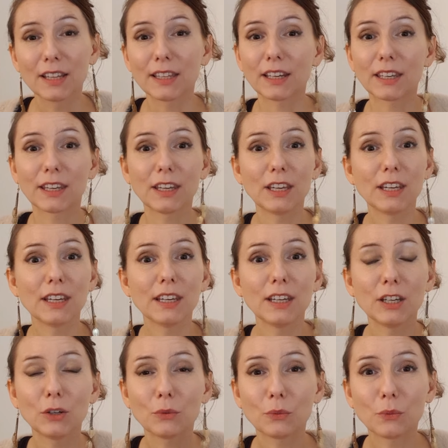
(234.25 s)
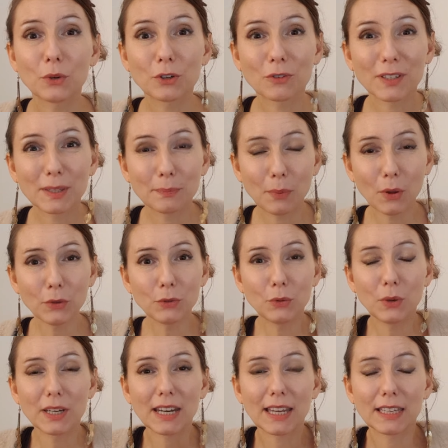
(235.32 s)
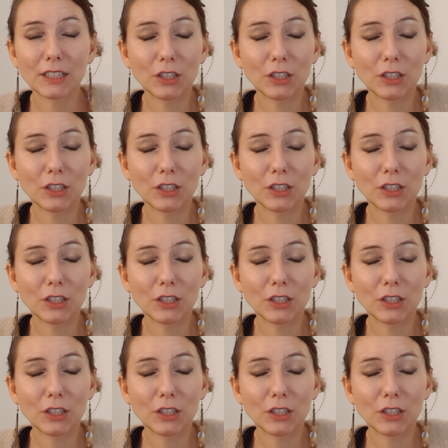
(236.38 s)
that he would respond to it.